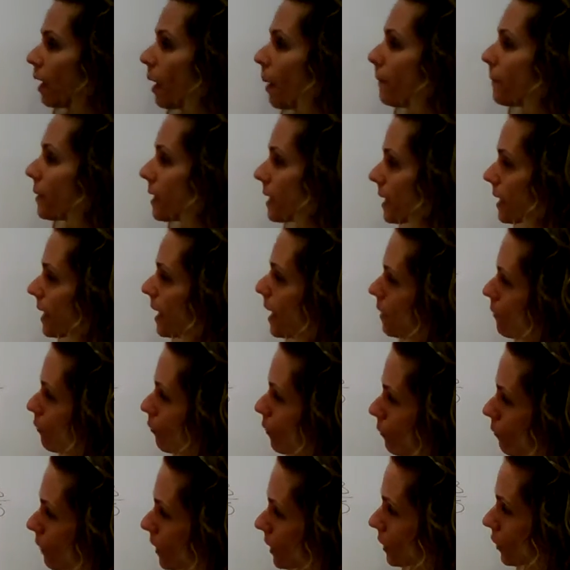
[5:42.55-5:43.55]
But again,
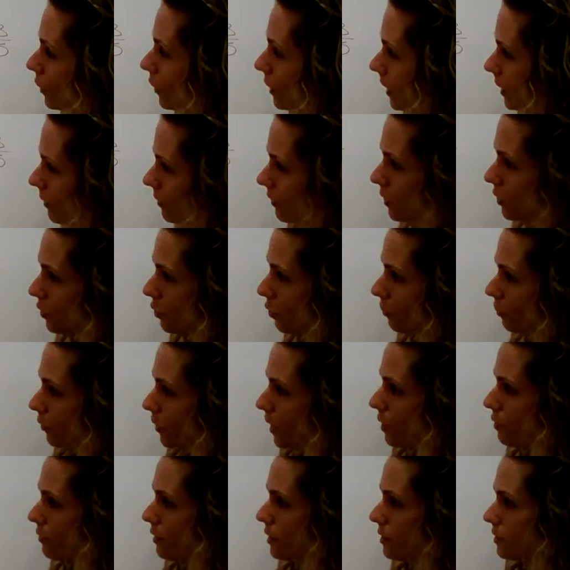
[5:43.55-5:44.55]
when we look at the
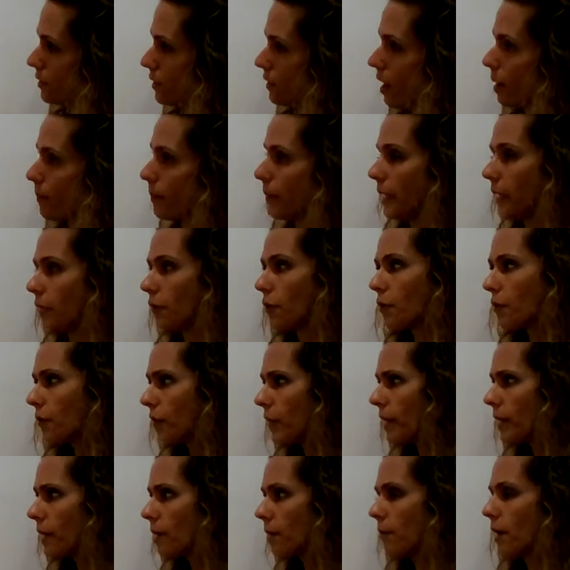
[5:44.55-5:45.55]
numerator and denominator,
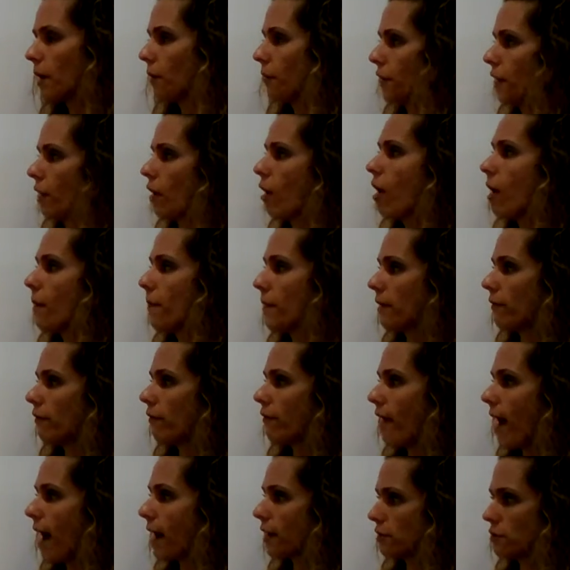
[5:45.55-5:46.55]
think about the common
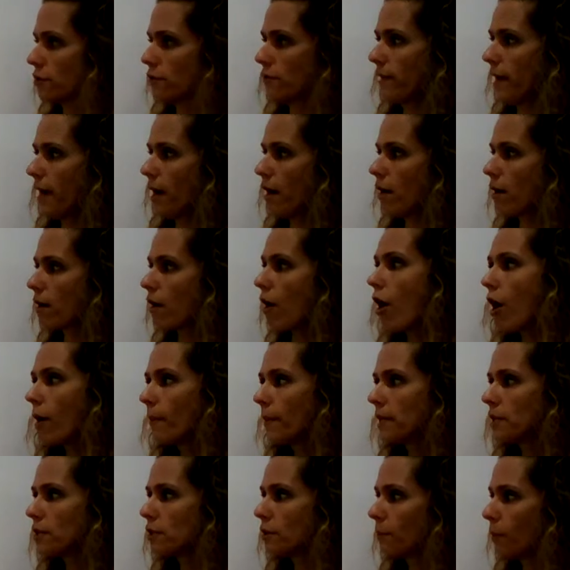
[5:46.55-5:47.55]
factor there,
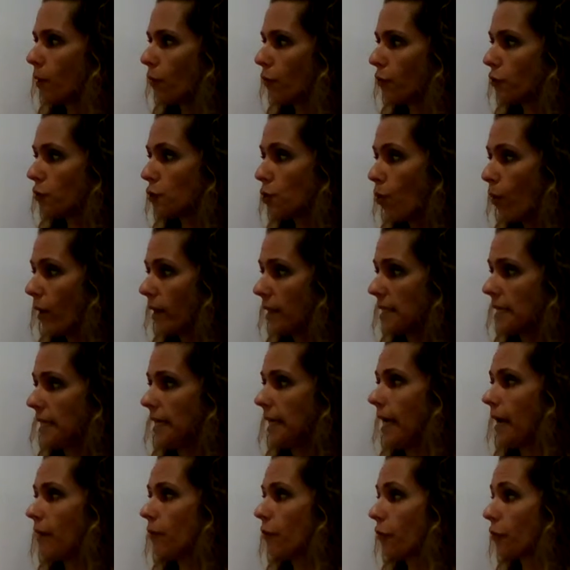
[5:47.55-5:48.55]
common to both
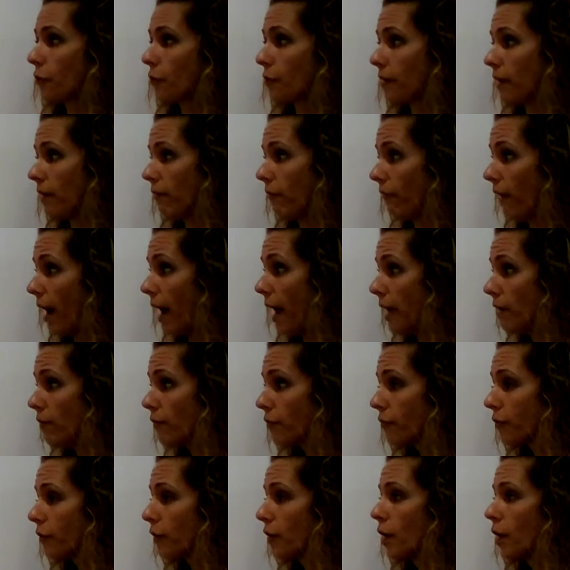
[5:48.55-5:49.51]
20 and 35.